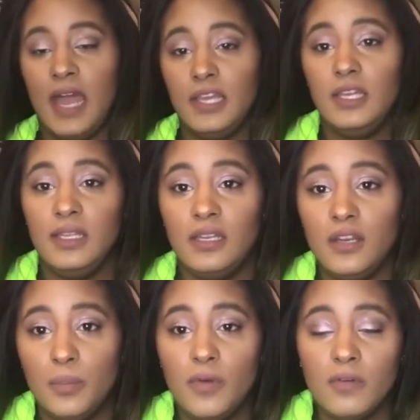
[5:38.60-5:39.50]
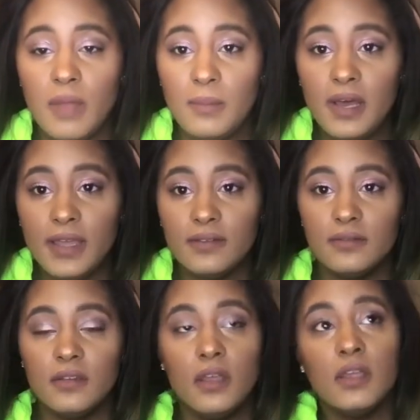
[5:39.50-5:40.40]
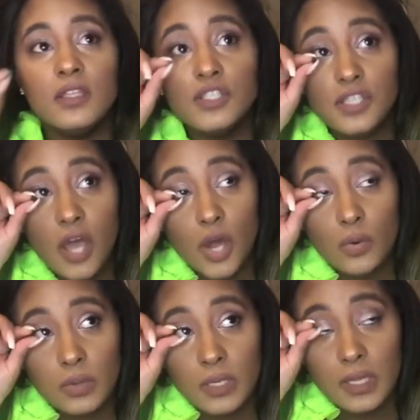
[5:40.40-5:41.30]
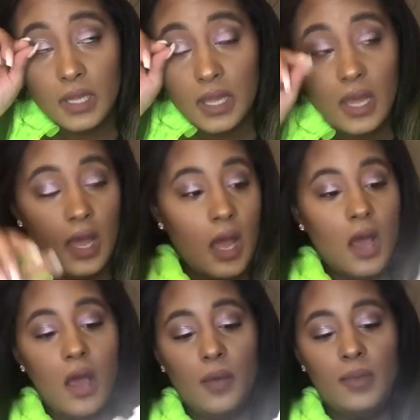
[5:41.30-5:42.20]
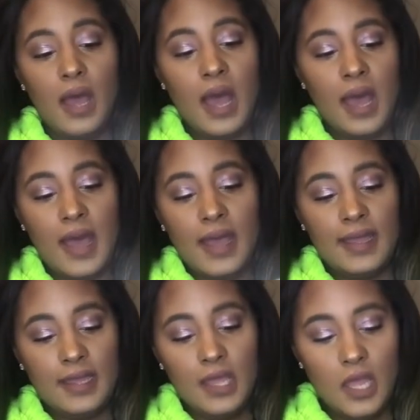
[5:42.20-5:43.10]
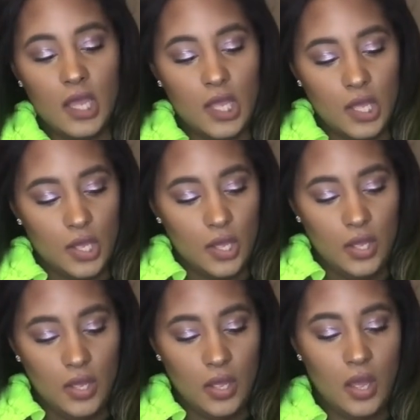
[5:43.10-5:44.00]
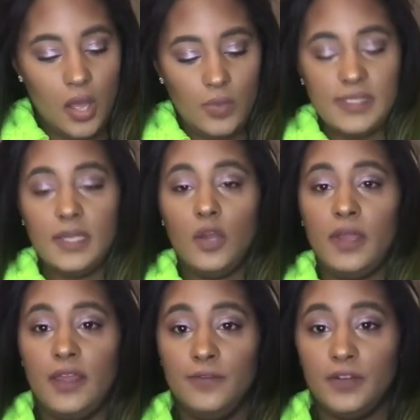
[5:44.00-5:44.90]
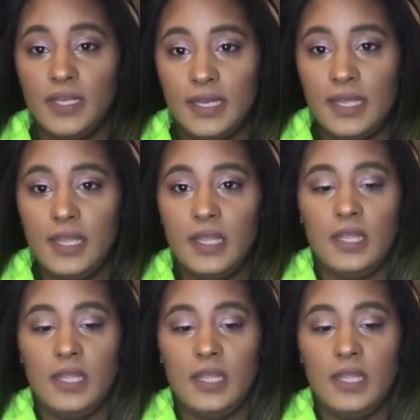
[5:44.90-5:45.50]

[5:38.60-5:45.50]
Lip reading: I couldn't get it up over my butt. So, I was like, okay, forget it.